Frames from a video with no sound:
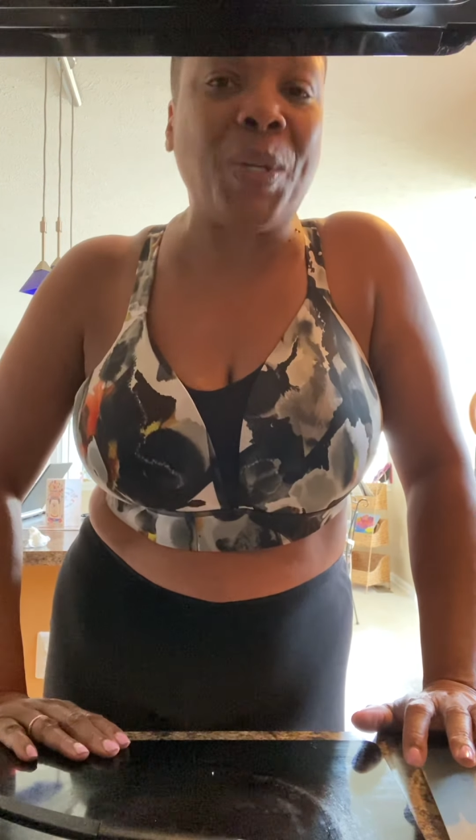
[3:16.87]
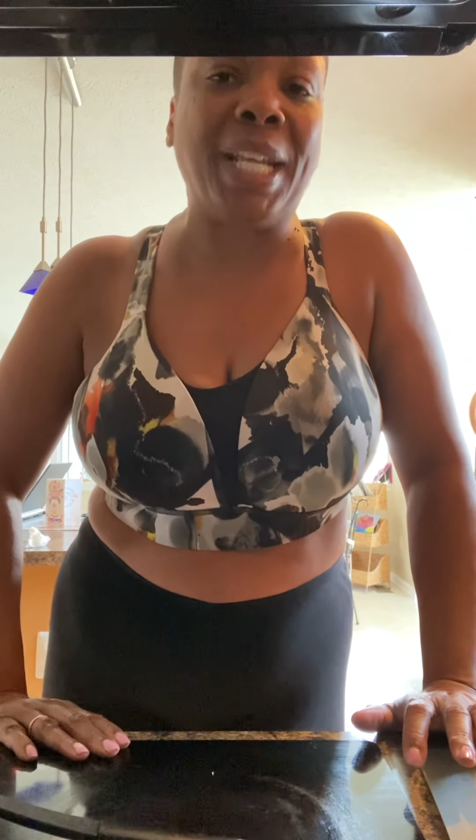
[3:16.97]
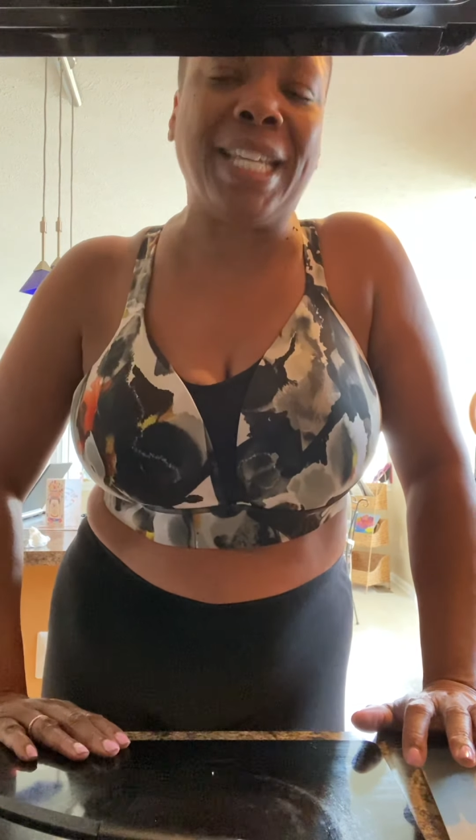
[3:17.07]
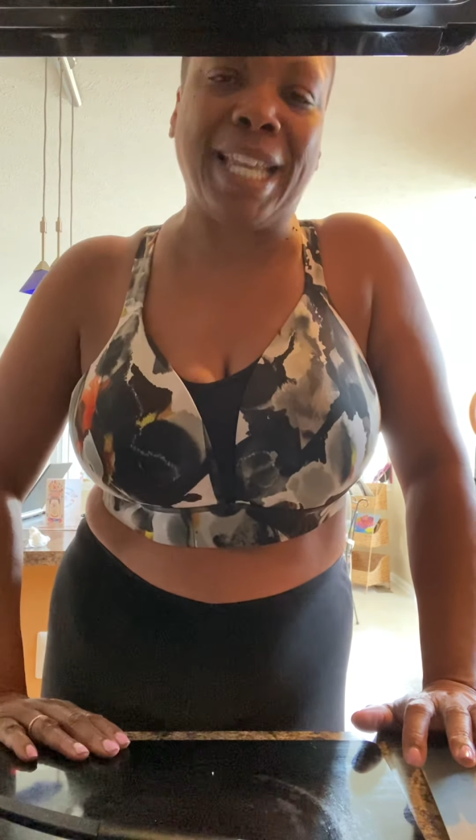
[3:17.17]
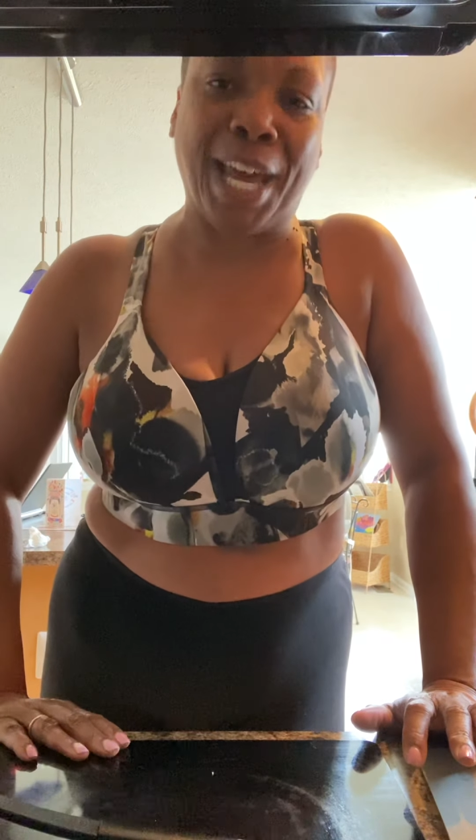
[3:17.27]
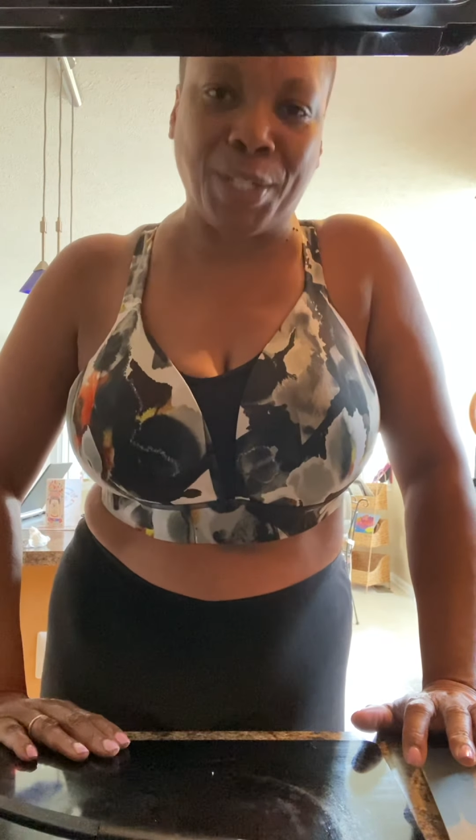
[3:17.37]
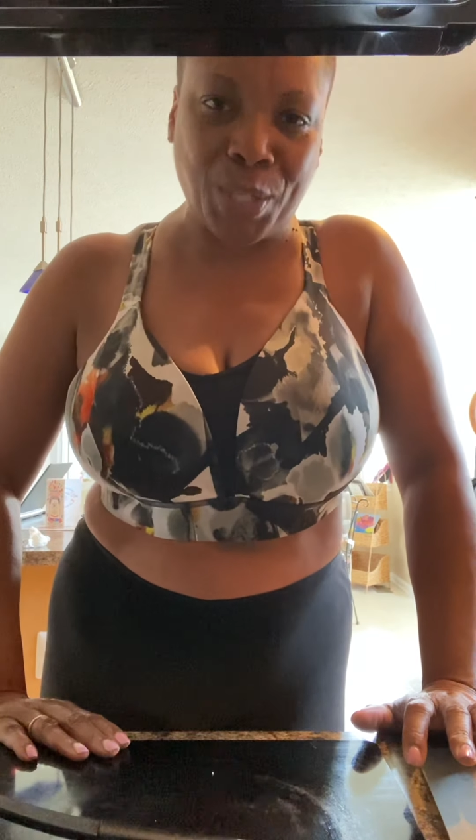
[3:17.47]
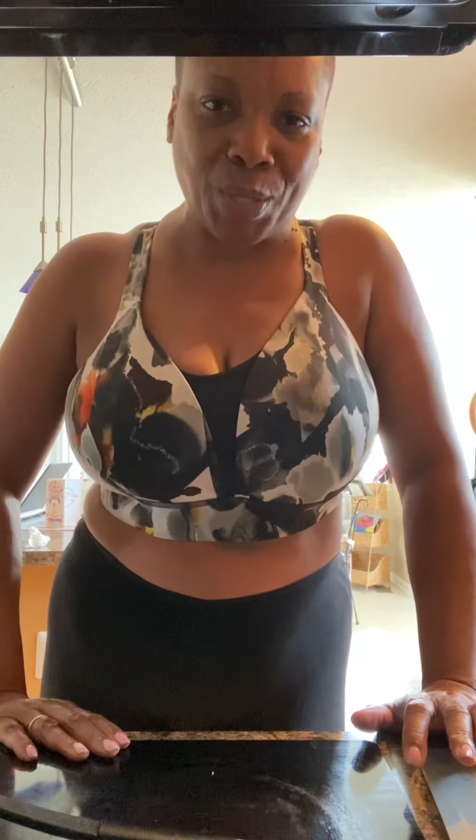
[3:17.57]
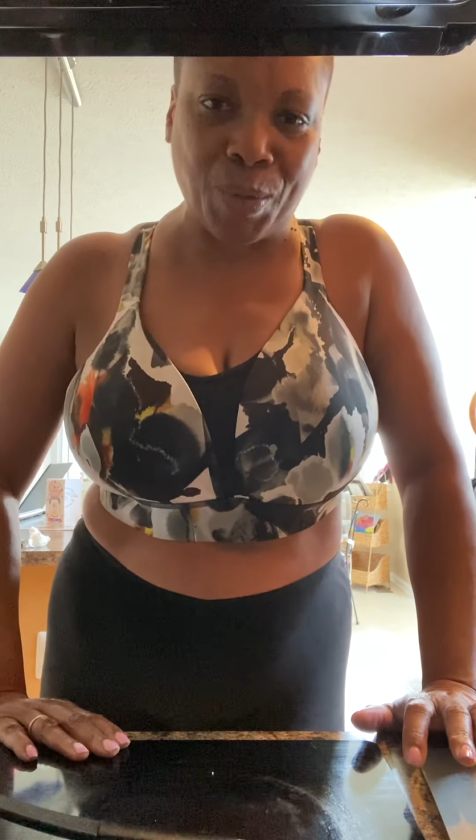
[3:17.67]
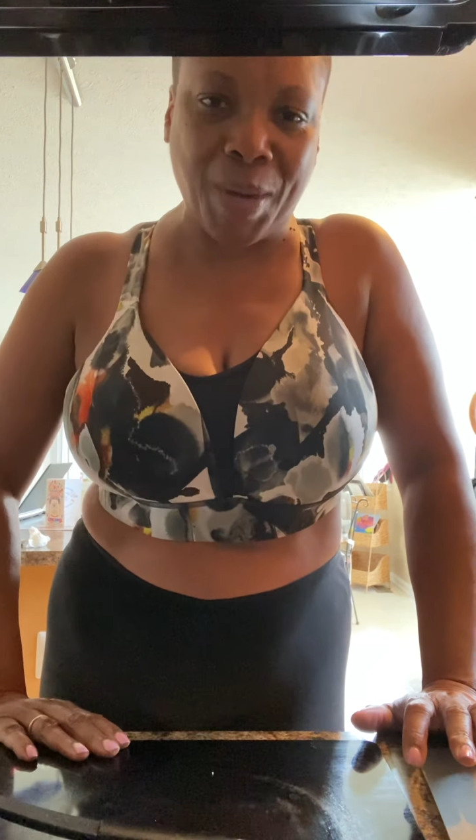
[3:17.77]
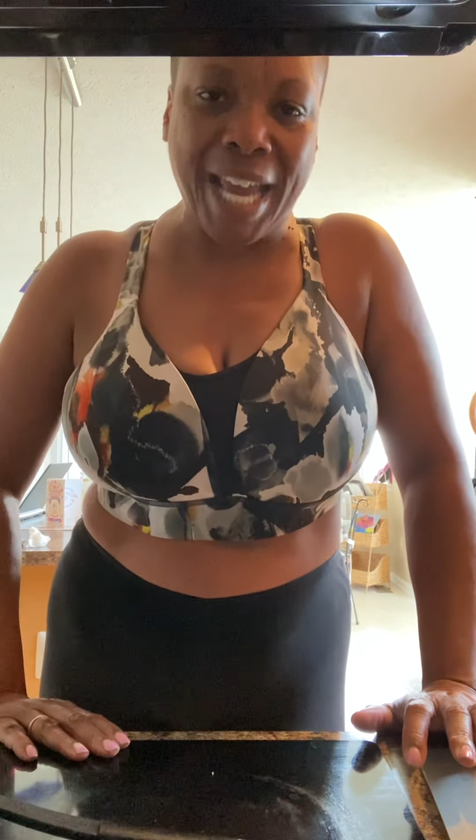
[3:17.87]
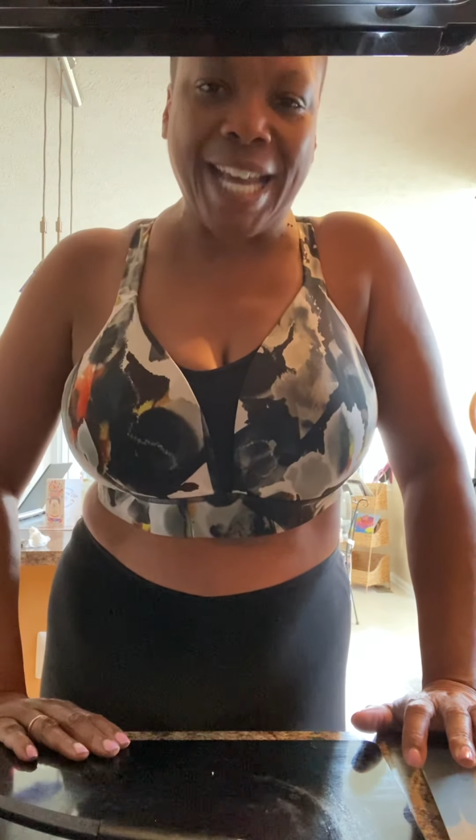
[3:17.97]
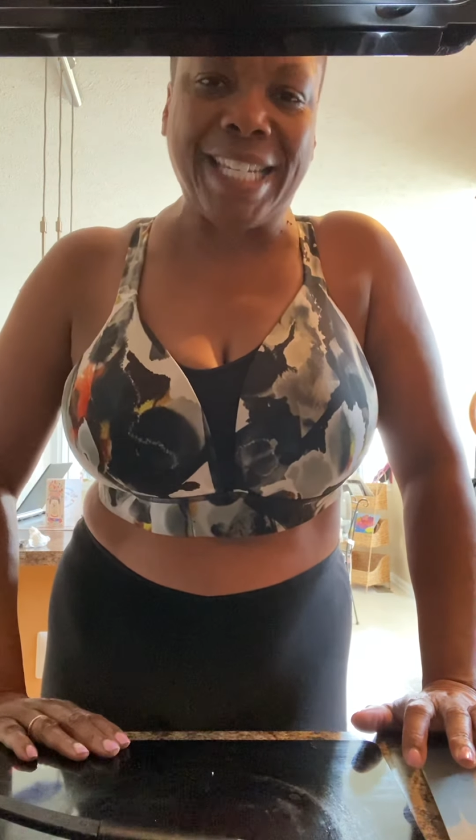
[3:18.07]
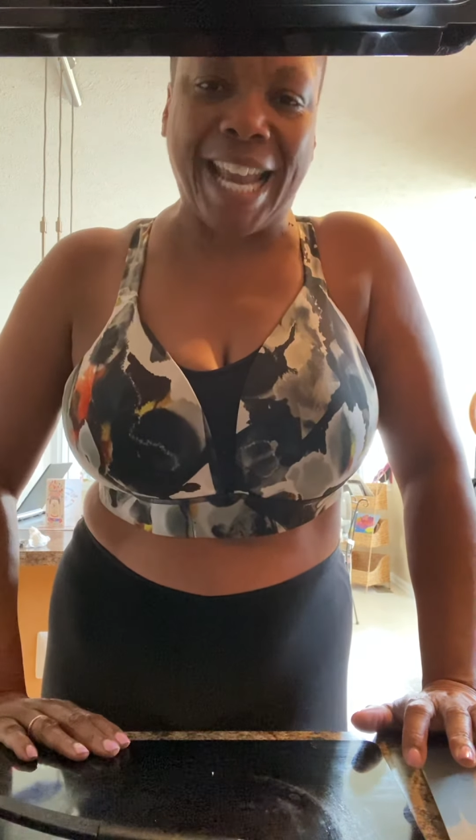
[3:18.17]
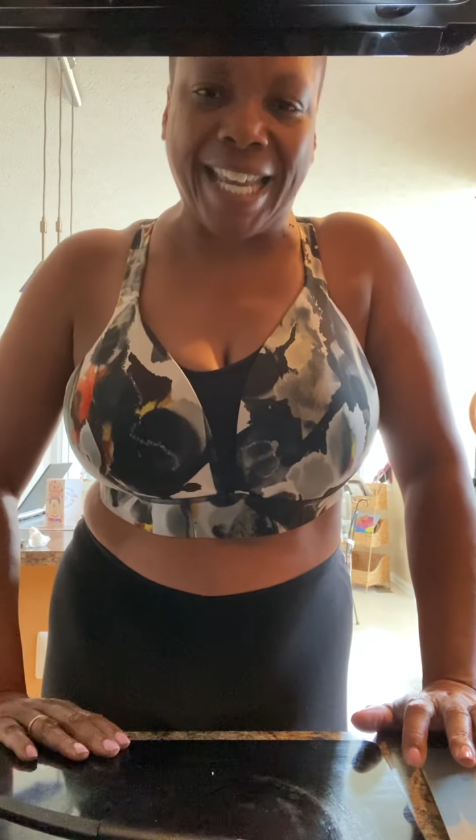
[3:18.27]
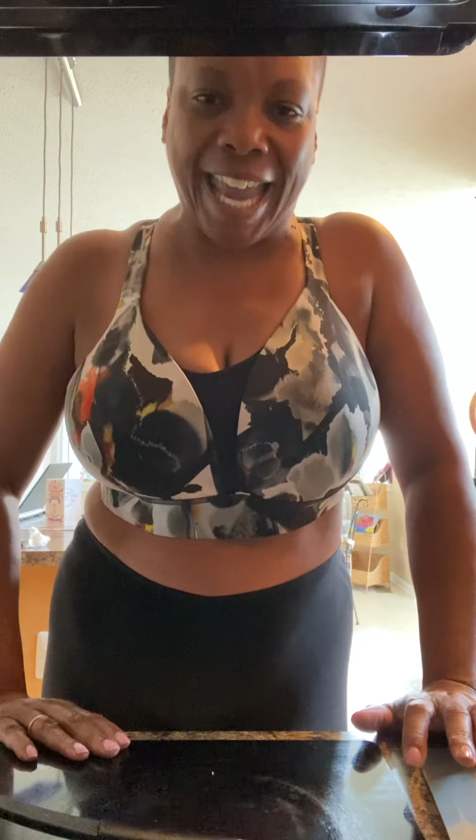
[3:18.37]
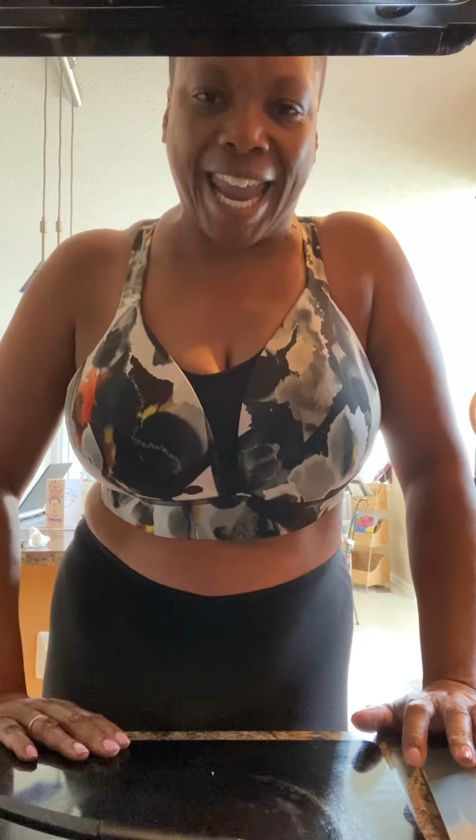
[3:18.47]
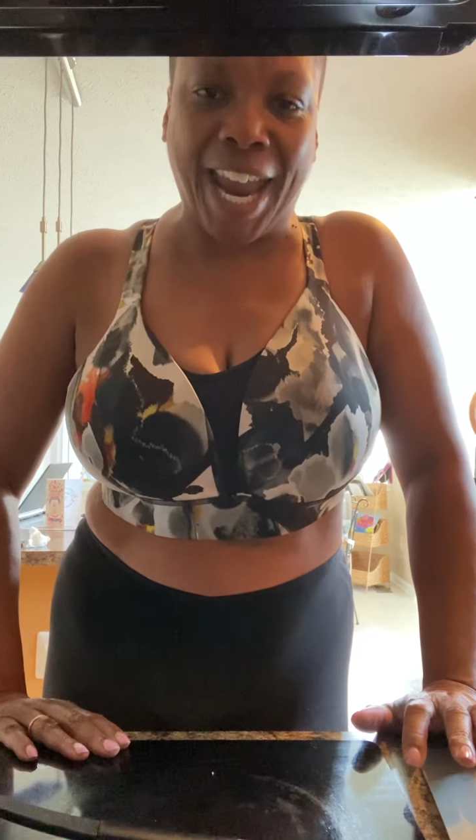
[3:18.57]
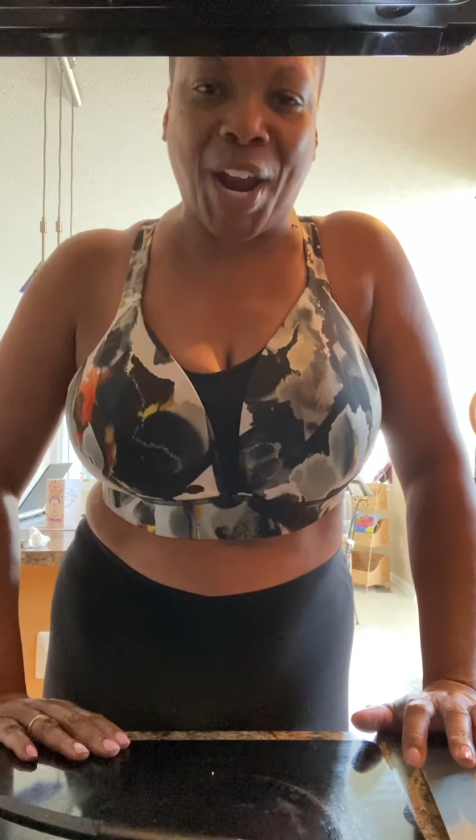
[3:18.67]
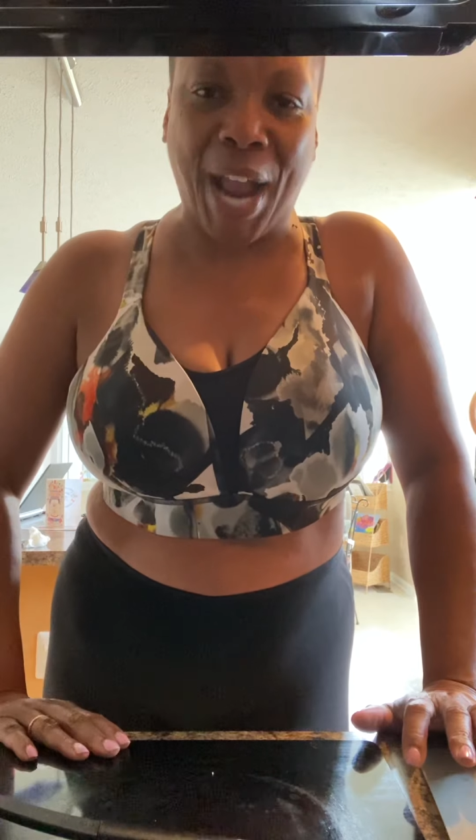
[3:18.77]
Until I do, take
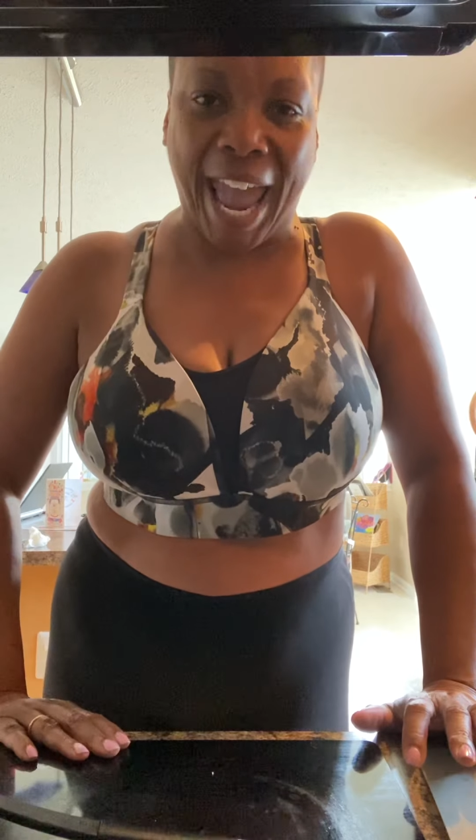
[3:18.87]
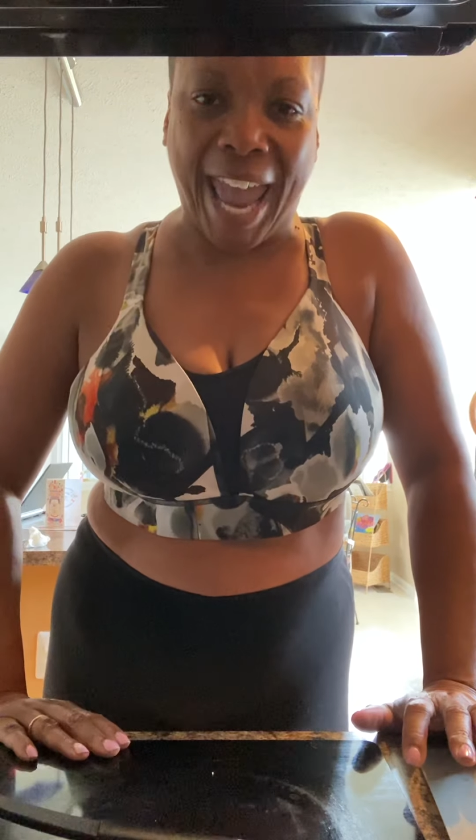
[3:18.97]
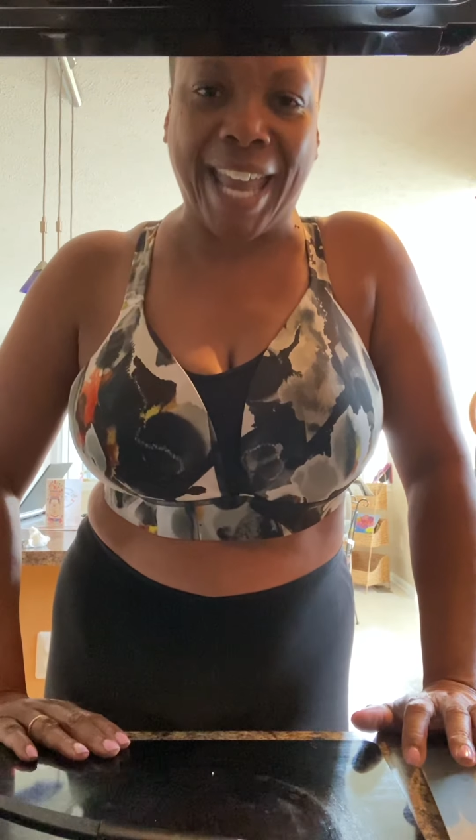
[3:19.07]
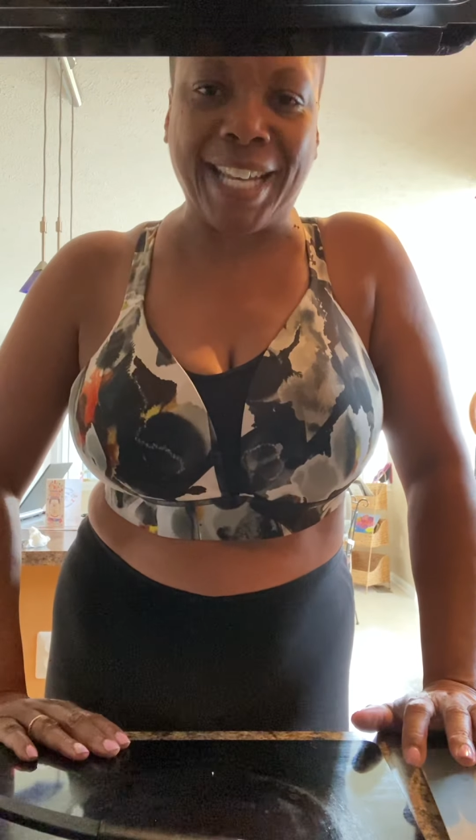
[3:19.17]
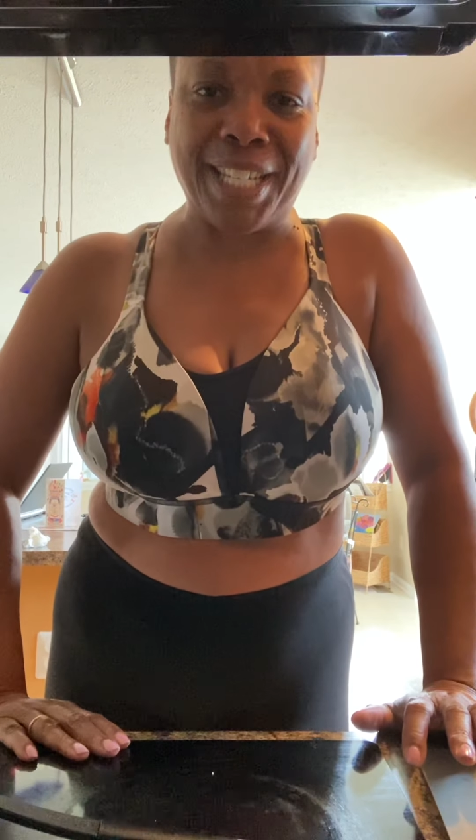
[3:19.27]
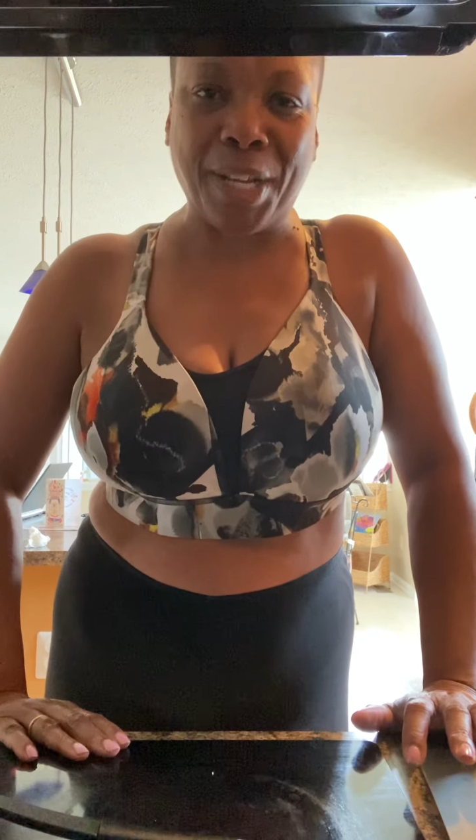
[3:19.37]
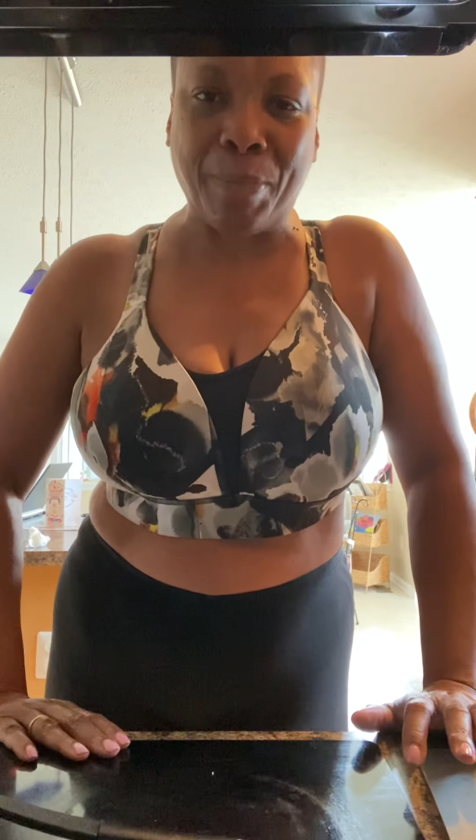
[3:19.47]
care and